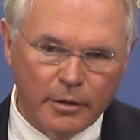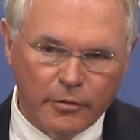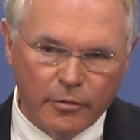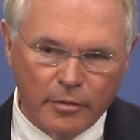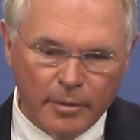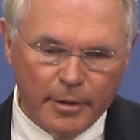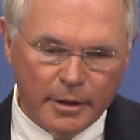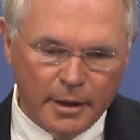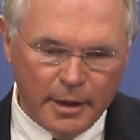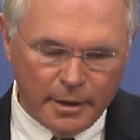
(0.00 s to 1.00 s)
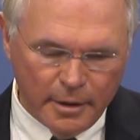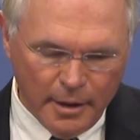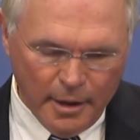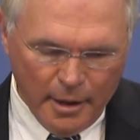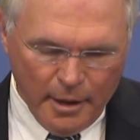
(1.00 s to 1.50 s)
concerned about that.
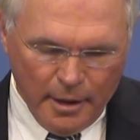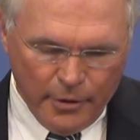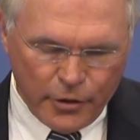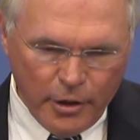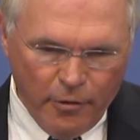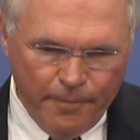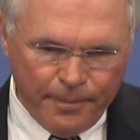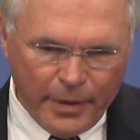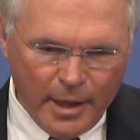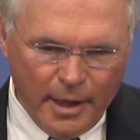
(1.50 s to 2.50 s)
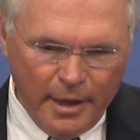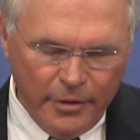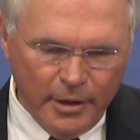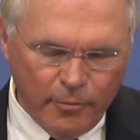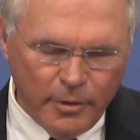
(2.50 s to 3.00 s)
So I
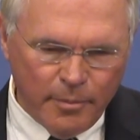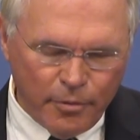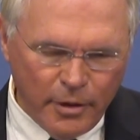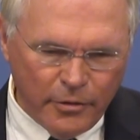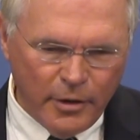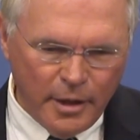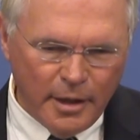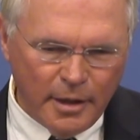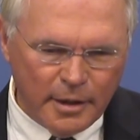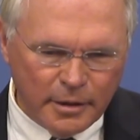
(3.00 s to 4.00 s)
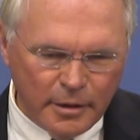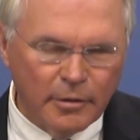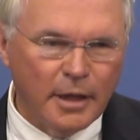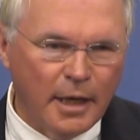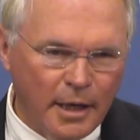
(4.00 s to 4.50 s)
think when the president
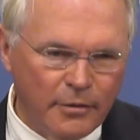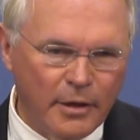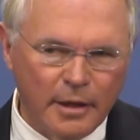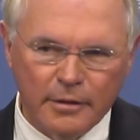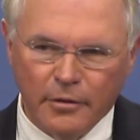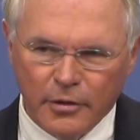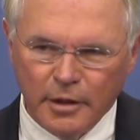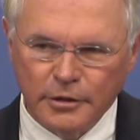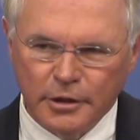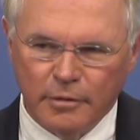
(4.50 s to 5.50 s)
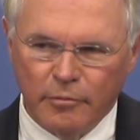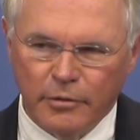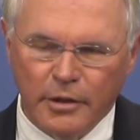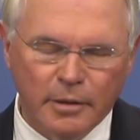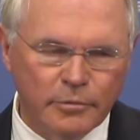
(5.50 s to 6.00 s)
clearly had that discussion
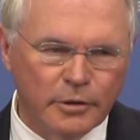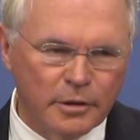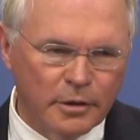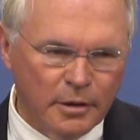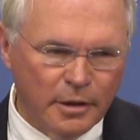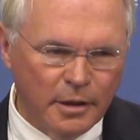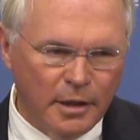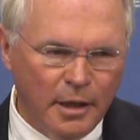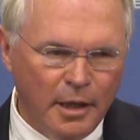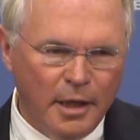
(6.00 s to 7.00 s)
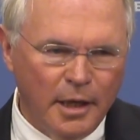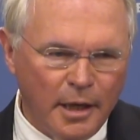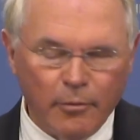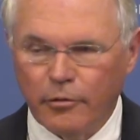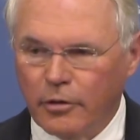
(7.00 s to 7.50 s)
with Kim Jong-un
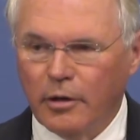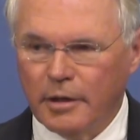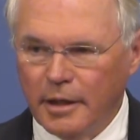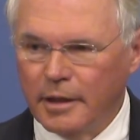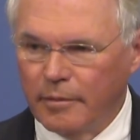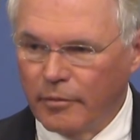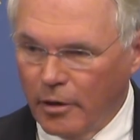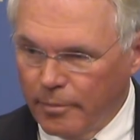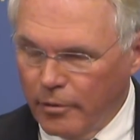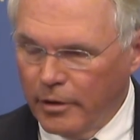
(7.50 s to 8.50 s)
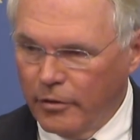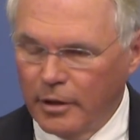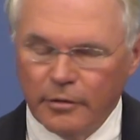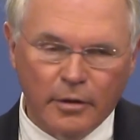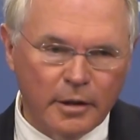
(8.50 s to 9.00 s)
and was talking, our
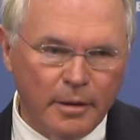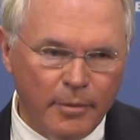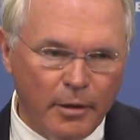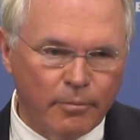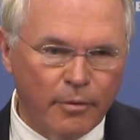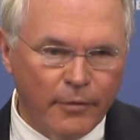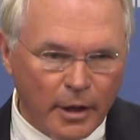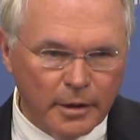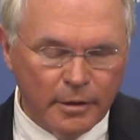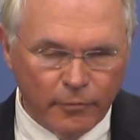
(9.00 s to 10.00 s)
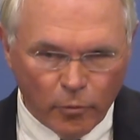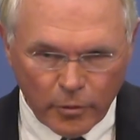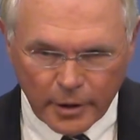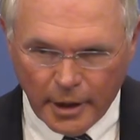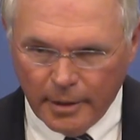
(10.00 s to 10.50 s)
president talking about provocative
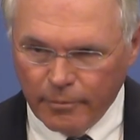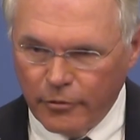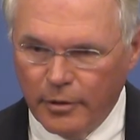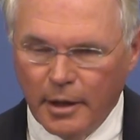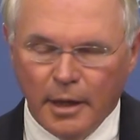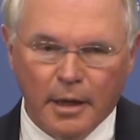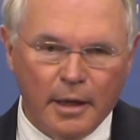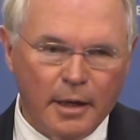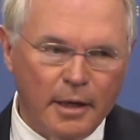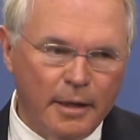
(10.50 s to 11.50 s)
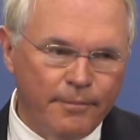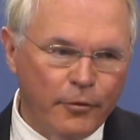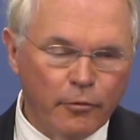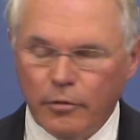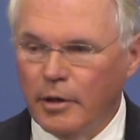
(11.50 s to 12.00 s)
war games,
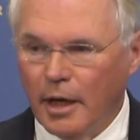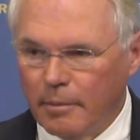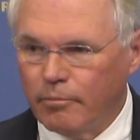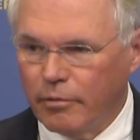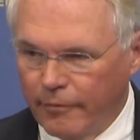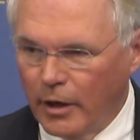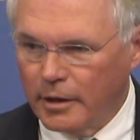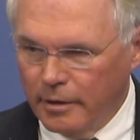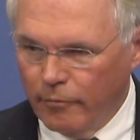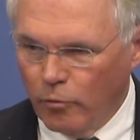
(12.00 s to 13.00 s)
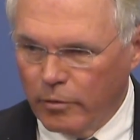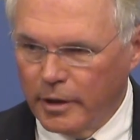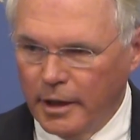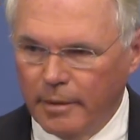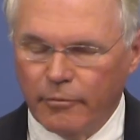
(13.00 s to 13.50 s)
those are not provocative war
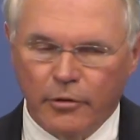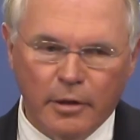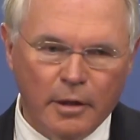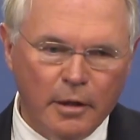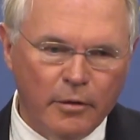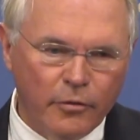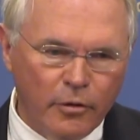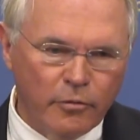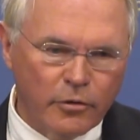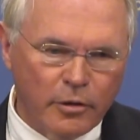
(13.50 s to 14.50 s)
games. Those